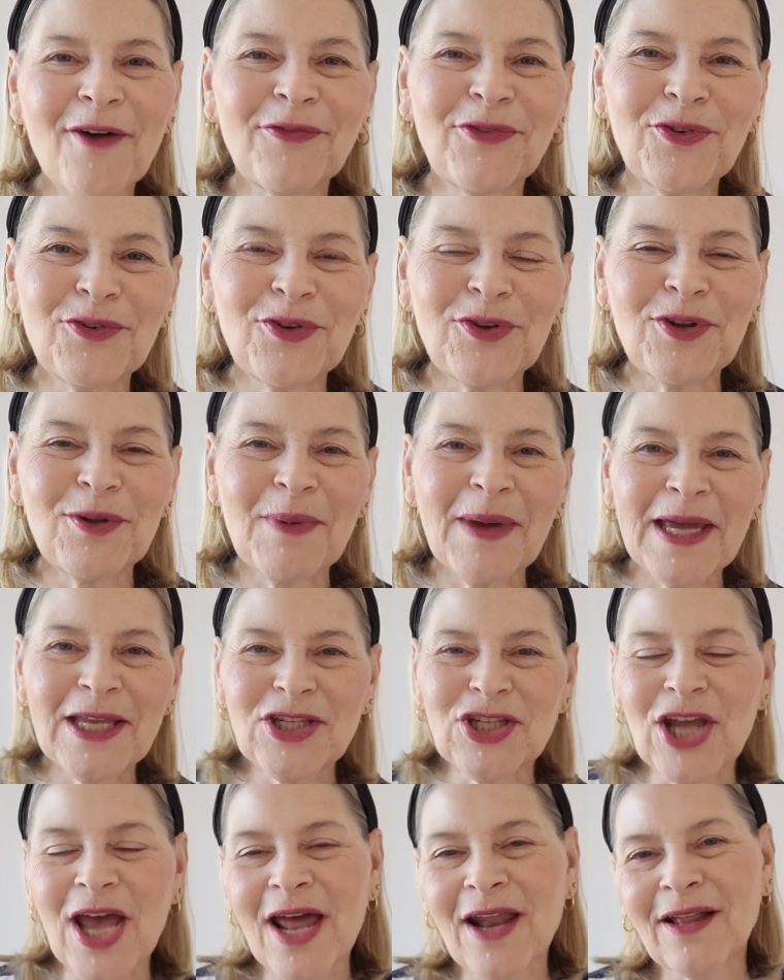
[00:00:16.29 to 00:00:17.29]
If you're new to my
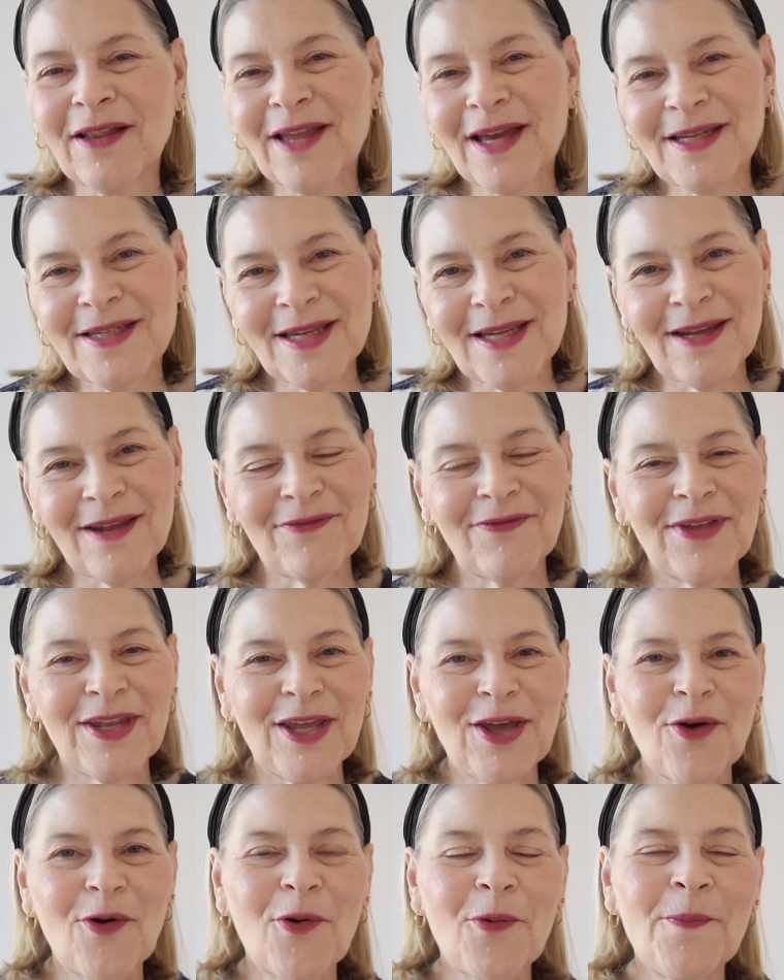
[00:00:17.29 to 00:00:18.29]
channel, I did a
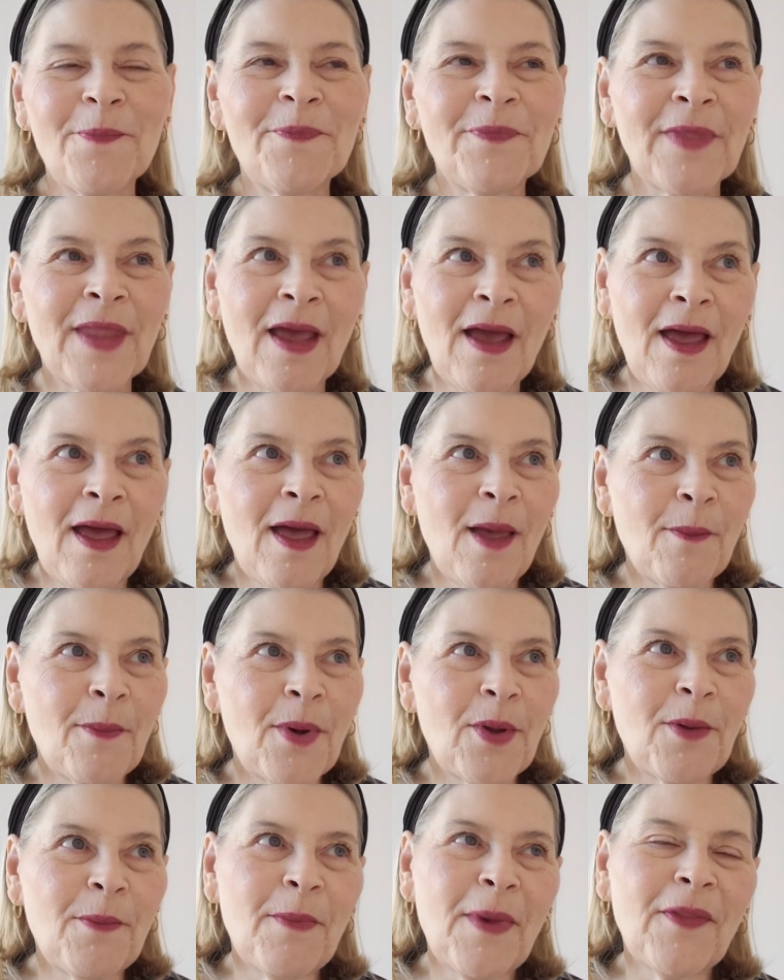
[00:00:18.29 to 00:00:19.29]
video
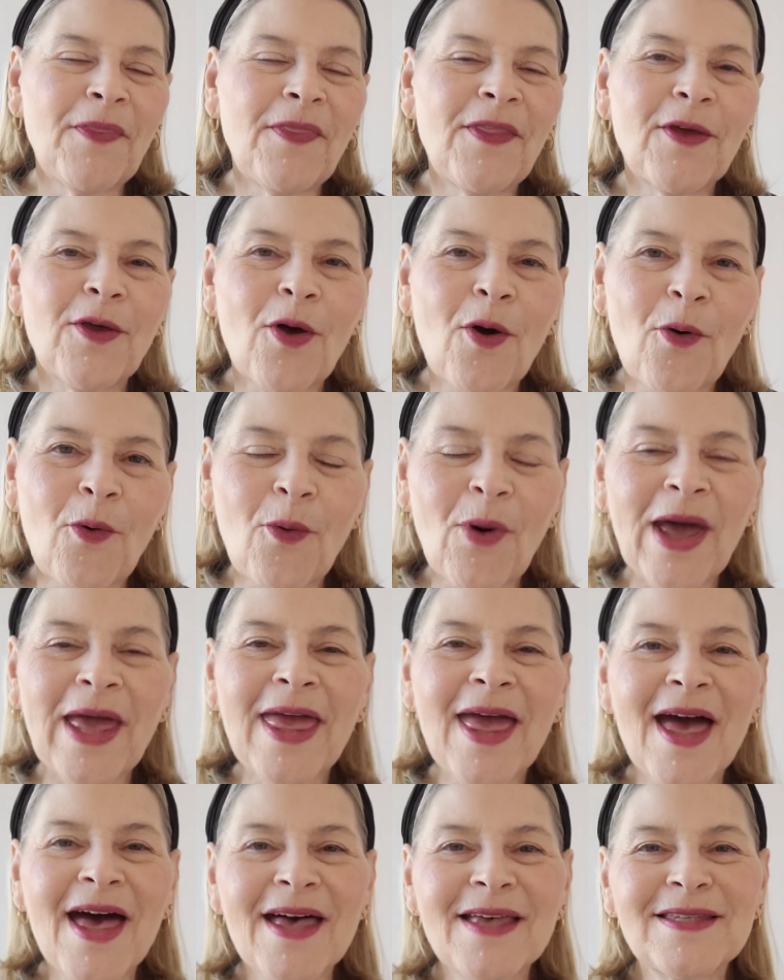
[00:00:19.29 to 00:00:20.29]
about a month ago, I
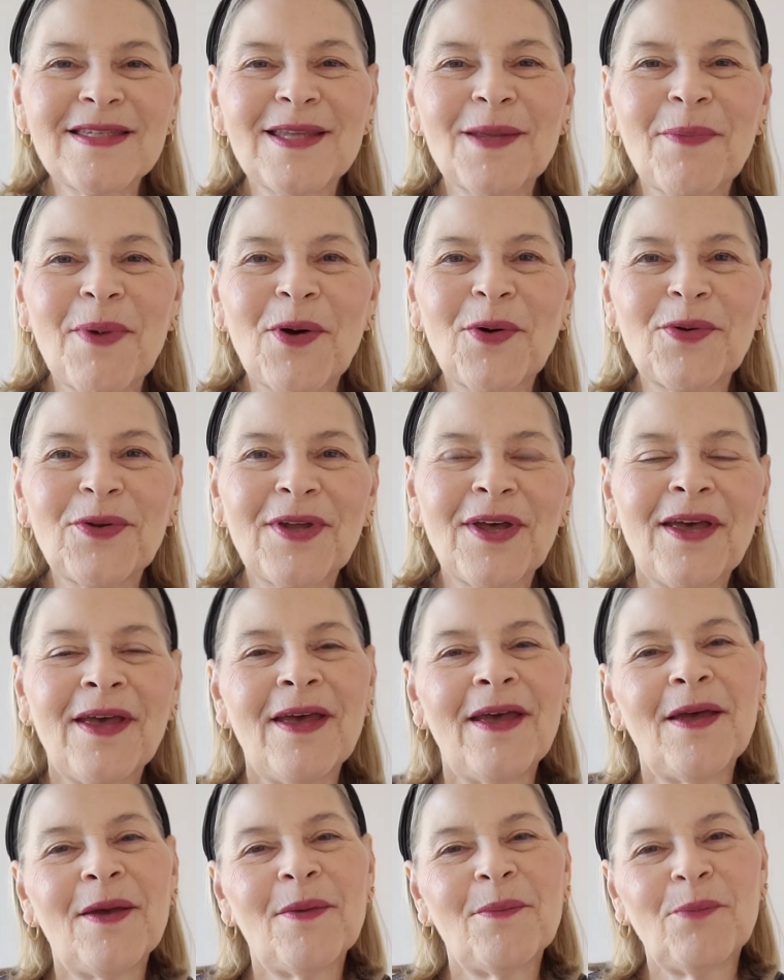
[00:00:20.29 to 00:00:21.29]
guess, about
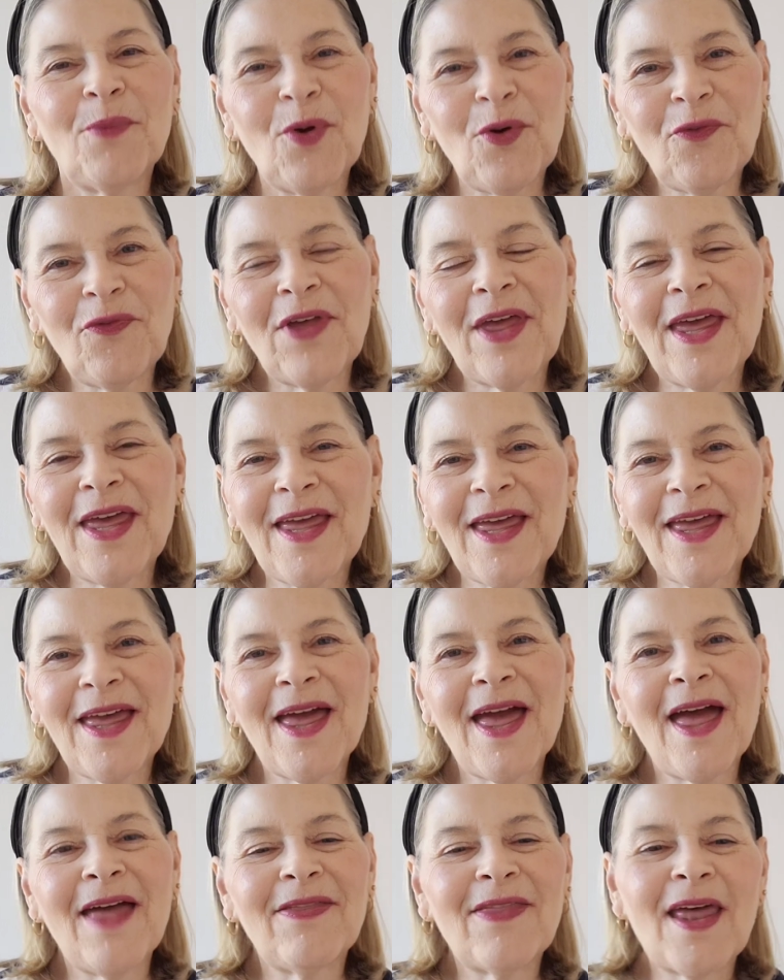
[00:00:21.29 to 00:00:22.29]

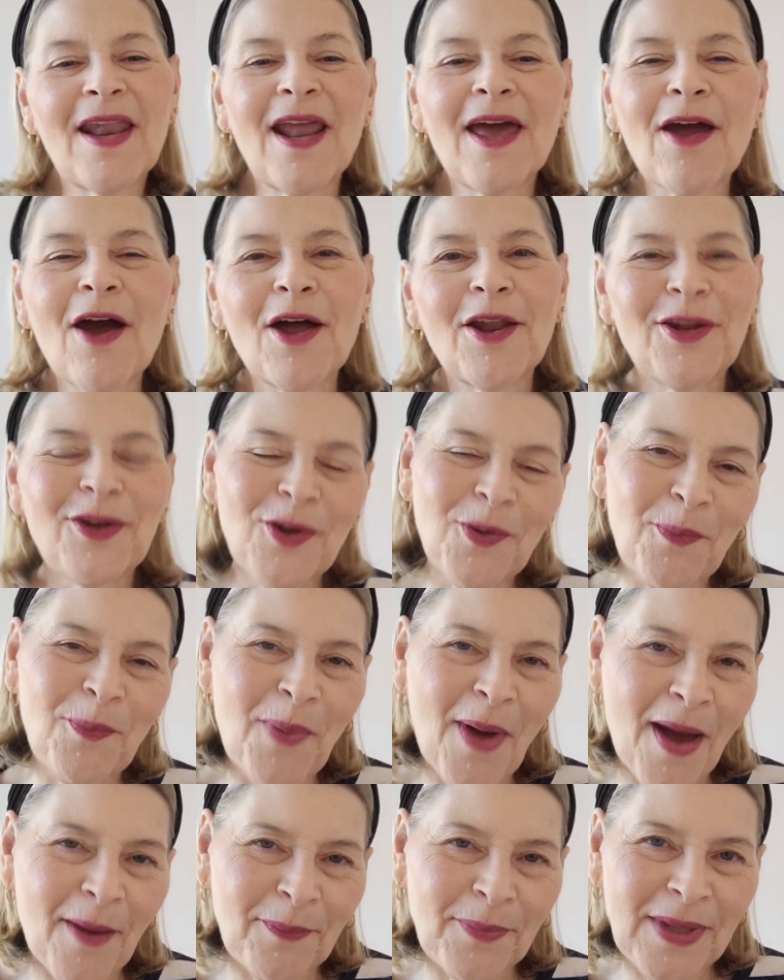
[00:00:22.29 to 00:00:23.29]
moving and then I got a new
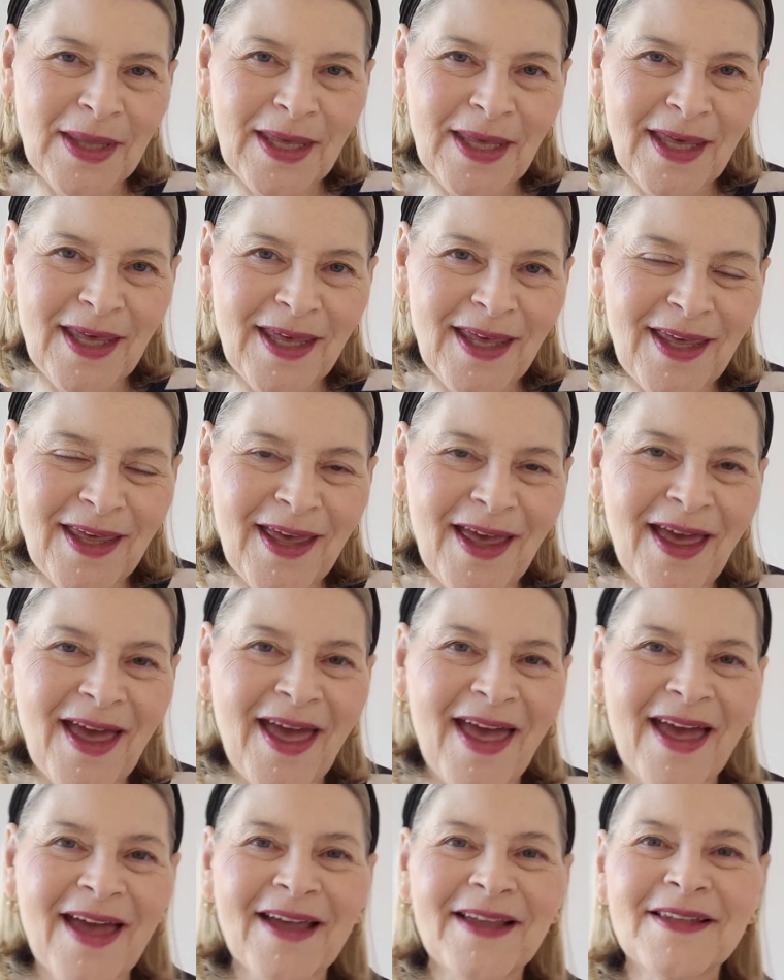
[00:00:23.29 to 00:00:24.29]
puppy
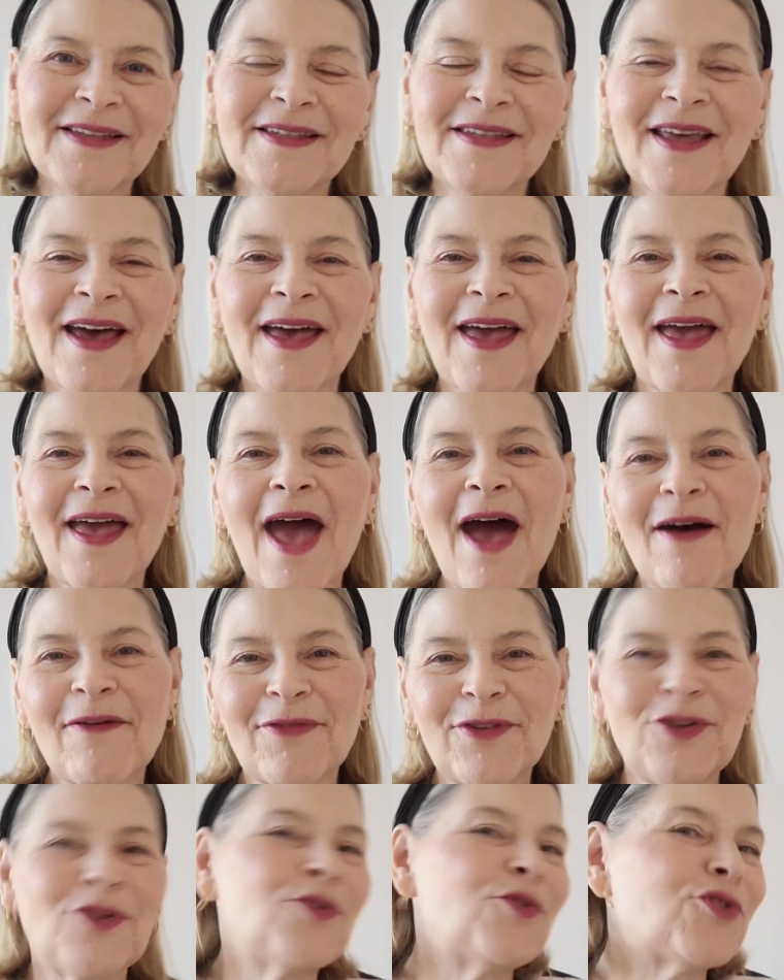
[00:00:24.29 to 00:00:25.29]
and I have
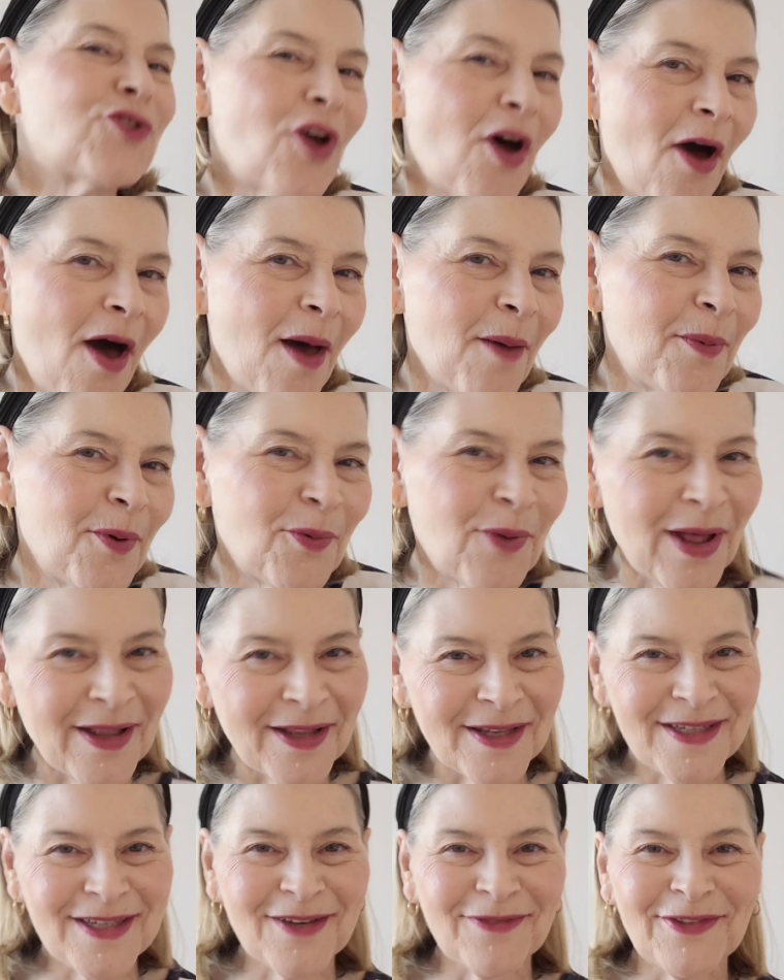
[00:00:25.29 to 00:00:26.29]
a new job, a
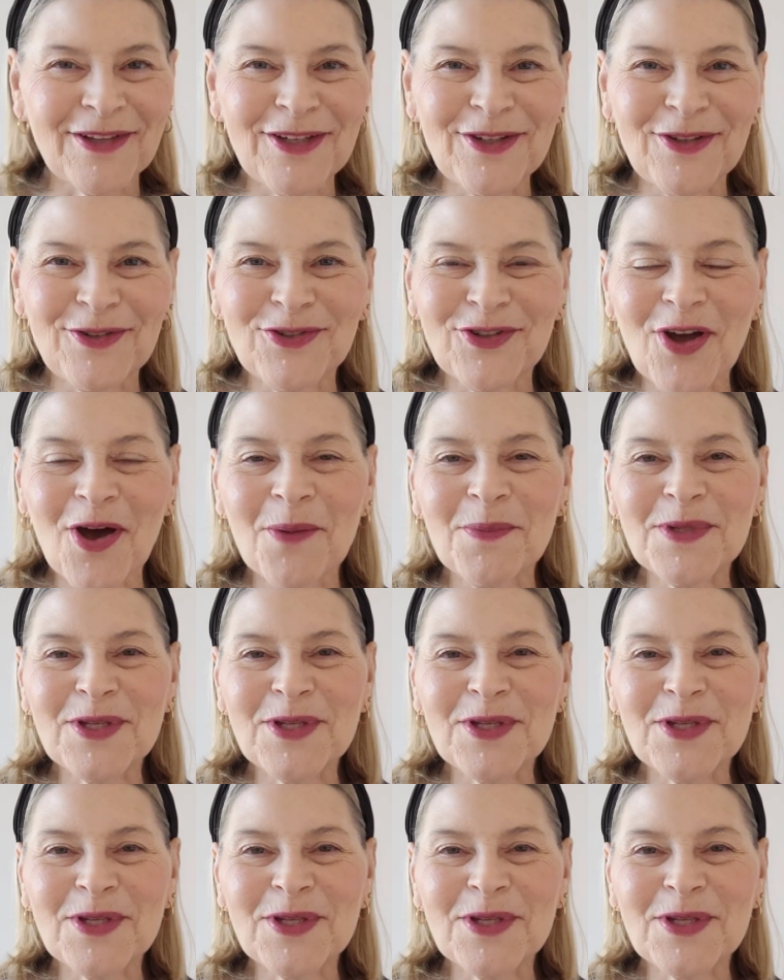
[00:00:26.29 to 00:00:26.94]
relatively new job.